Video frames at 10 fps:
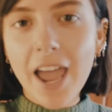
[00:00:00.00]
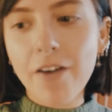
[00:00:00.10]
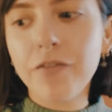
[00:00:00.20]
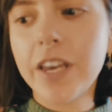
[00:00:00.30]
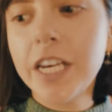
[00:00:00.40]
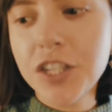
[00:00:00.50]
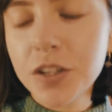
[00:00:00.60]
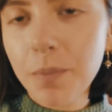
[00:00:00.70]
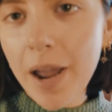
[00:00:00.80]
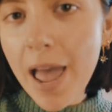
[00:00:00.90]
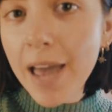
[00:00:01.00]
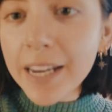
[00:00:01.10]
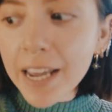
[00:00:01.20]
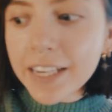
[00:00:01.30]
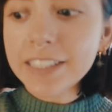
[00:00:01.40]
I have finished my
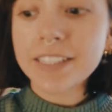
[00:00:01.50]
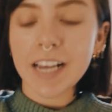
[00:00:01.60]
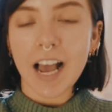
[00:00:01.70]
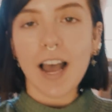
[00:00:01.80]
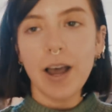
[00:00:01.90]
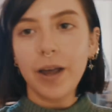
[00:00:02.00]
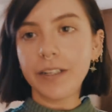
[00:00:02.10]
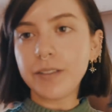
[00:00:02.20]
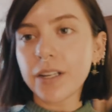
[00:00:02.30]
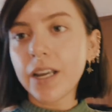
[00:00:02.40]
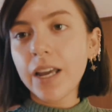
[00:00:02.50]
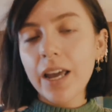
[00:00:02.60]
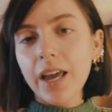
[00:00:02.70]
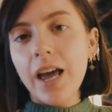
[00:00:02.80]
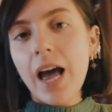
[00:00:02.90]
edit and
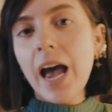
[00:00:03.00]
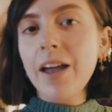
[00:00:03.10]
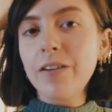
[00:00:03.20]
I